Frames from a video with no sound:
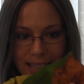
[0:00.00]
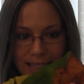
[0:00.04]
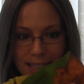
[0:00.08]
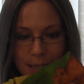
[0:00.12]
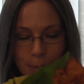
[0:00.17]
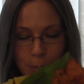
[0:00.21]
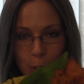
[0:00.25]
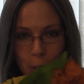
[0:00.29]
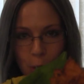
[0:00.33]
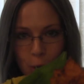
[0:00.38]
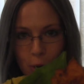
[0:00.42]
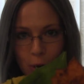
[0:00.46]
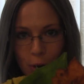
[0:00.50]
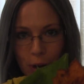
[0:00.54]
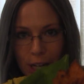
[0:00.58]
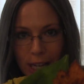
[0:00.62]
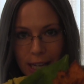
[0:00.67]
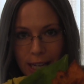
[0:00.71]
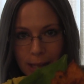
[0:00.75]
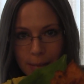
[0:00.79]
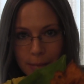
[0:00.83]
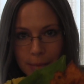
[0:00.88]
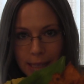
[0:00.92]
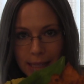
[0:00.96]
Some are
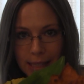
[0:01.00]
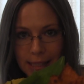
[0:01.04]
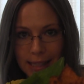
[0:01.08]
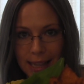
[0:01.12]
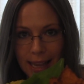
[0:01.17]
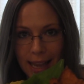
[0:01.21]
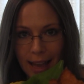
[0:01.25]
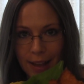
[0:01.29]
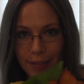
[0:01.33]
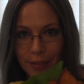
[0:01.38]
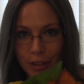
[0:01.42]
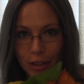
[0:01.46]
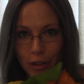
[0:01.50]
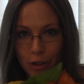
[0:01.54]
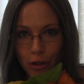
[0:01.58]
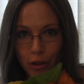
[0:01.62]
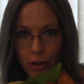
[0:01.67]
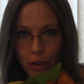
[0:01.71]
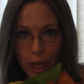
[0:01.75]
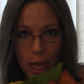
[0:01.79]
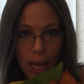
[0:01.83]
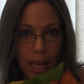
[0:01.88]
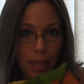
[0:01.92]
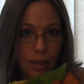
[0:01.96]
green because they haven't
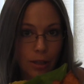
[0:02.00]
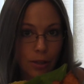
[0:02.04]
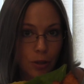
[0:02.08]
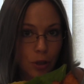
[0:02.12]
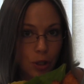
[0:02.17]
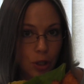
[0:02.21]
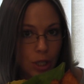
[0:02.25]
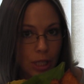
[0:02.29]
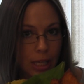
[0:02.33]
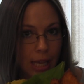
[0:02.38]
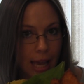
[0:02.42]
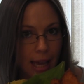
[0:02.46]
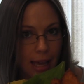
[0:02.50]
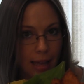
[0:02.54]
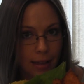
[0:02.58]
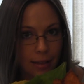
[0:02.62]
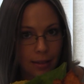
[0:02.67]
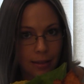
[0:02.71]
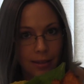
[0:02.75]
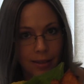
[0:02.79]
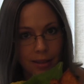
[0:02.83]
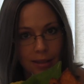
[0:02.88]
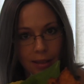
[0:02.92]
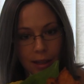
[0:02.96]
changed yet,
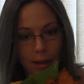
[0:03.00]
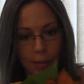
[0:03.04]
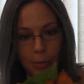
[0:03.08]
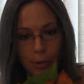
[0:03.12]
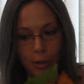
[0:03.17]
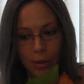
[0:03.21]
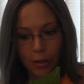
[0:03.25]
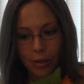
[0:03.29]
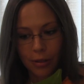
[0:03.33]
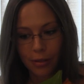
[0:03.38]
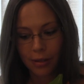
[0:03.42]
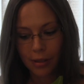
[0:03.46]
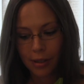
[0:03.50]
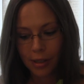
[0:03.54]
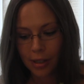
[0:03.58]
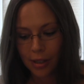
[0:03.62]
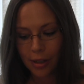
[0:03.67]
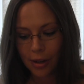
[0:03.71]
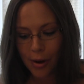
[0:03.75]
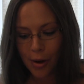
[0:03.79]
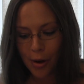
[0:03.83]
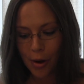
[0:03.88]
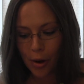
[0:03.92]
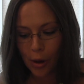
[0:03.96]
and some are
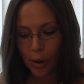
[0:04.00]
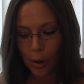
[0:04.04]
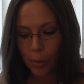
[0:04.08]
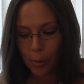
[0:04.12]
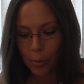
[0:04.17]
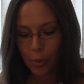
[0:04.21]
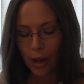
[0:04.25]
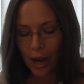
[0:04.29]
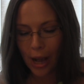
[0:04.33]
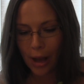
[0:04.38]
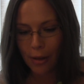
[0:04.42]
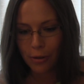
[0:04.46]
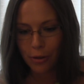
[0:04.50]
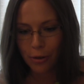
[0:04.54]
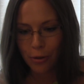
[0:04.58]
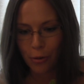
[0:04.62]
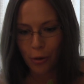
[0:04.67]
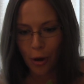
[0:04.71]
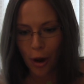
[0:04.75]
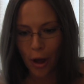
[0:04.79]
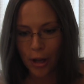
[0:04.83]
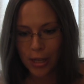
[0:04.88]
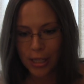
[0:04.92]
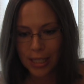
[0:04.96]
brown and
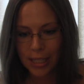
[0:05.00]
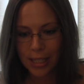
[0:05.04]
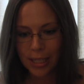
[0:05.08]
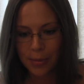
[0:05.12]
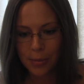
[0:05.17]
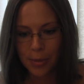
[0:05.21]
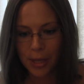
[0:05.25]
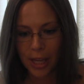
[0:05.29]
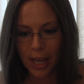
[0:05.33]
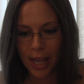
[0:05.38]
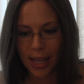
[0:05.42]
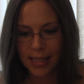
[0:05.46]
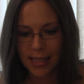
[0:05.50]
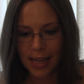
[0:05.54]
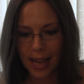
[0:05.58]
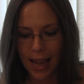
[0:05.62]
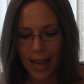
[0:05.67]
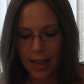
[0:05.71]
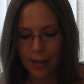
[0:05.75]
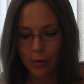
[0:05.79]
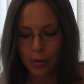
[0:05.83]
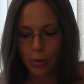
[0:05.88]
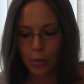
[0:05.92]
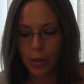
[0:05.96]
rotting because I
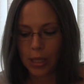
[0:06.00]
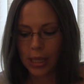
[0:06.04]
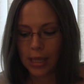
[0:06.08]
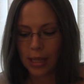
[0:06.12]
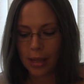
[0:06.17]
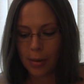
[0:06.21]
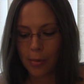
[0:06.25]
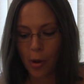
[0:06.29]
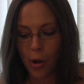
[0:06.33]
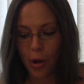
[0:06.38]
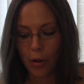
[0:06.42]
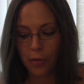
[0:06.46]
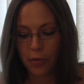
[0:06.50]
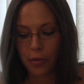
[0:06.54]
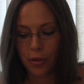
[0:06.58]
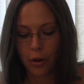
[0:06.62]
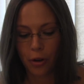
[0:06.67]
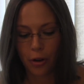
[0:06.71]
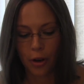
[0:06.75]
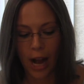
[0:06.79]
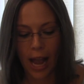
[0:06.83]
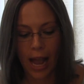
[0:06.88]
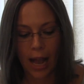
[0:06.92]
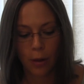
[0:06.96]
had to get them off the
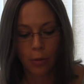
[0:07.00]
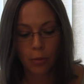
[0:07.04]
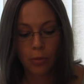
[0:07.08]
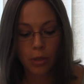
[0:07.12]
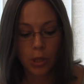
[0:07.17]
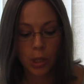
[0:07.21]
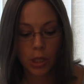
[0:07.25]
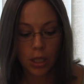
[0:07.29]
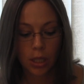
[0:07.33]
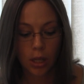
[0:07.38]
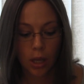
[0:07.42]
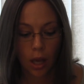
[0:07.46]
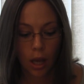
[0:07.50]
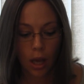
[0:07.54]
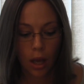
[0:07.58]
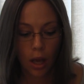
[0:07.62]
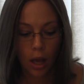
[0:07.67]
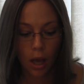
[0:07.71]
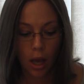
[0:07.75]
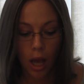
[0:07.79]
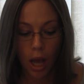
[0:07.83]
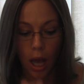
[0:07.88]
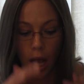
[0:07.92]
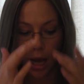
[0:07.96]
ground.
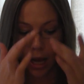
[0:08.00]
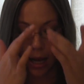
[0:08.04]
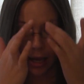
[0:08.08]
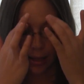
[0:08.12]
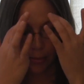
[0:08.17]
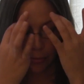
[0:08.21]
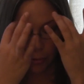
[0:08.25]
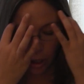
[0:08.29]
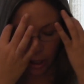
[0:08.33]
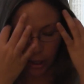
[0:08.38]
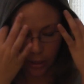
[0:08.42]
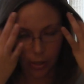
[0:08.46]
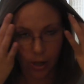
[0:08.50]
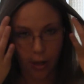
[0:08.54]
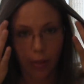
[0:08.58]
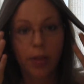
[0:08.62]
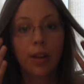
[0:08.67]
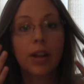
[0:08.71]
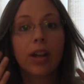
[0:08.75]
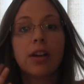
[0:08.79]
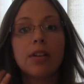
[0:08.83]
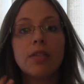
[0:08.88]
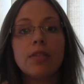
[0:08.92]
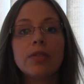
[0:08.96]
I am not tall
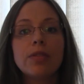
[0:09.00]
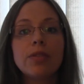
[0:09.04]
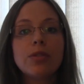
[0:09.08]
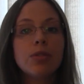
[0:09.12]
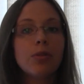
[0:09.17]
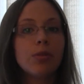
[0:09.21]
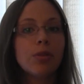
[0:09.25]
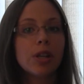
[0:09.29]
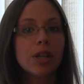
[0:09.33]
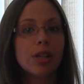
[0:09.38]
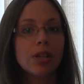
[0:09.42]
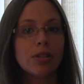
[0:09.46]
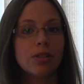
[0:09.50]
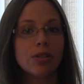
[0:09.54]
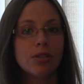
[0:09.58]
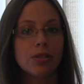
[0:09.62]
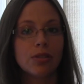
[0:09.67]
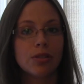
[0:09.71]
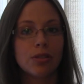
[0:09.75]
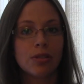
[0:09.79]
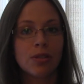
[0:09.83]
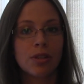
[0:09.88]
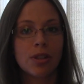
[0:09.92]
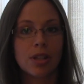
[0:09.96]
enough to
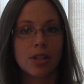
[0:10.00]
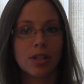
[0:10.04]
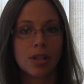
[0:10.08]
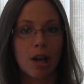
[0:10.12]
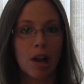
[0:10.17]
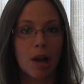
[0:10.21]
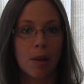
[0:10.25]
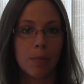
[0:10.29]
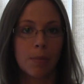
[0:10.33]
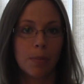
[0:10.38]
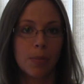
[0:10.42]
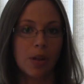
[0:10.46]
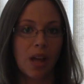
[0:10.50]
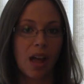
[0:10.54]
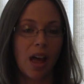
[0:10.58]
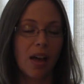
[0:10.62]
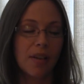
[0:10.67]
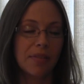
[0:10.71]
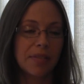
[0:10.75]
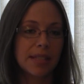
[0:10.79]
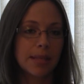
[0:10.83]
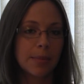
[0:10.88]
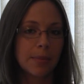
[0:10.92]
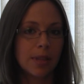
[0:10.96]
reach to the top
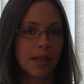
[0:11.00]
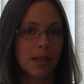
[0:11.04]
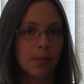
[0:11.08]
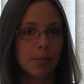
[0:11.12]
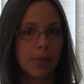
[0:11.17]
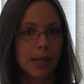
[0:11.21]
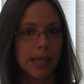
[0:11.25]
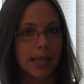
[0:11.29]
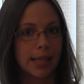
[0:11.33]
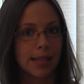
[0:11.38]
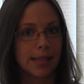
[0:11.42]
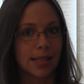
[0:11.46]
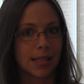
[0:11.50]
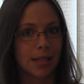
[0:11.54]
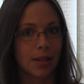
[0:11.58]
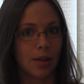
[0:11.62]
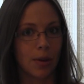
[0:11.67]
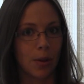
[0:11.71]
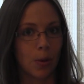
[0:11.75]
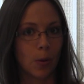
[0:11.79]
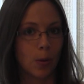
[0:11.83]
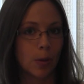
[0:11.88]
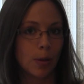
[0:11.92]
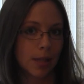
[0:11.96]
of some of the biggest
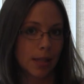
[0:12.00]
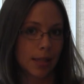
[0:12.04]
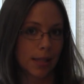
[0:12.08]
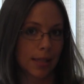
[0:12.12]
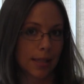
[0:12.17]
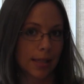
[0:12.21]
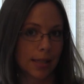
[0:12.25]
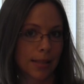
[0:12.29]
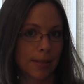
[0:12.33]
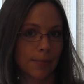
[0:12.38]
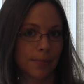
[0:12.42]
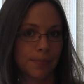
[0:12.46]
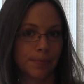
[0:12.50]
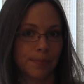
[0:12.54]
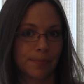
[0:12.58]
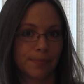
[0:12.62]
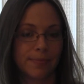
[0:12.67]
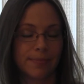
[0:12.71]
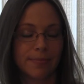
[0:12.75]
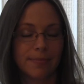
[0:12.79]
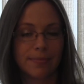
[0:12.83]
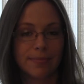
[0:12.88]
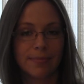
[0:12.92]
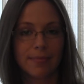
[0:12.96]
oaks
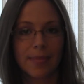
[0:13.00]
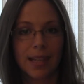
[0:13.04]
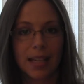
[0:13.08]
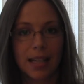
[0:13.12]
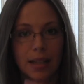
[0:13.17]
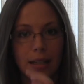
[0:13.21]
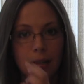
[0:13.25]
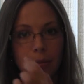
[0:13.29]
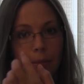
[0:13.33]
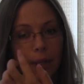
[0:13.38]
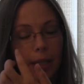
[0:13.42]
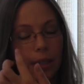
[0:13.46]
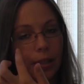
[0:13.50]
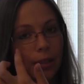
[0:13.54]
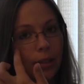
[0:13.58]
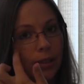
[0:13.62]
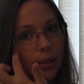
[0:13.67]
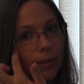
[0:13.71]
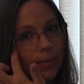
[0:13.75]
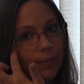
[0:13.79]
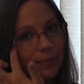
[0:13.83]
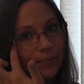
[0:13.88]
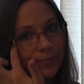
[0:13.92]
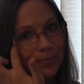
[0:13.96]
in my yard.